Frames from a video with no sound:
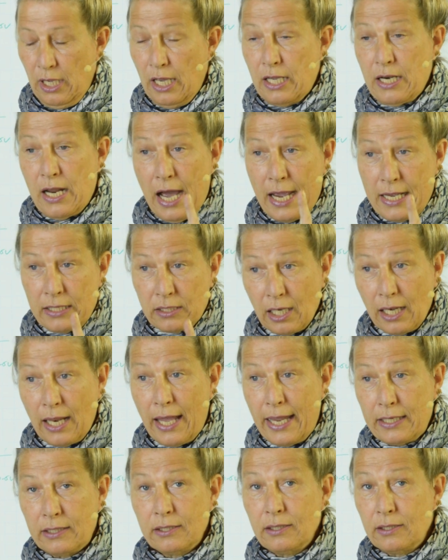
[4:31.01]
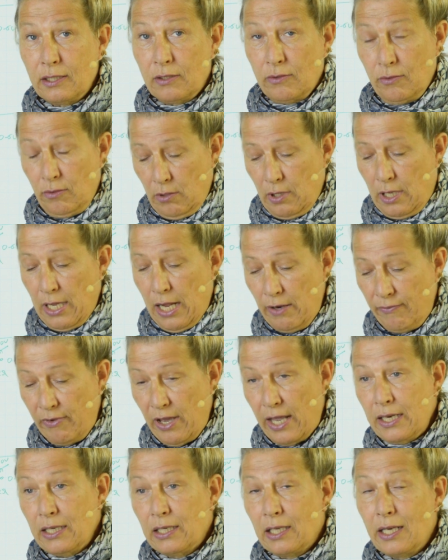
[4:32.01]
an isolated,
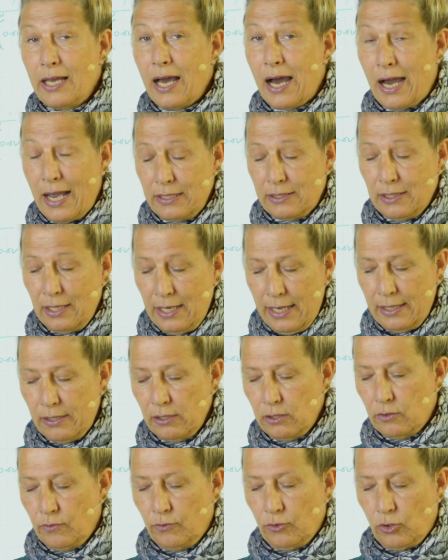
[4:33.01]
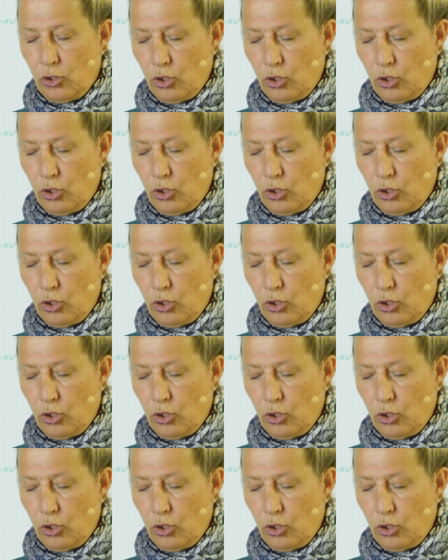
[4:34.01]
galvanically isolated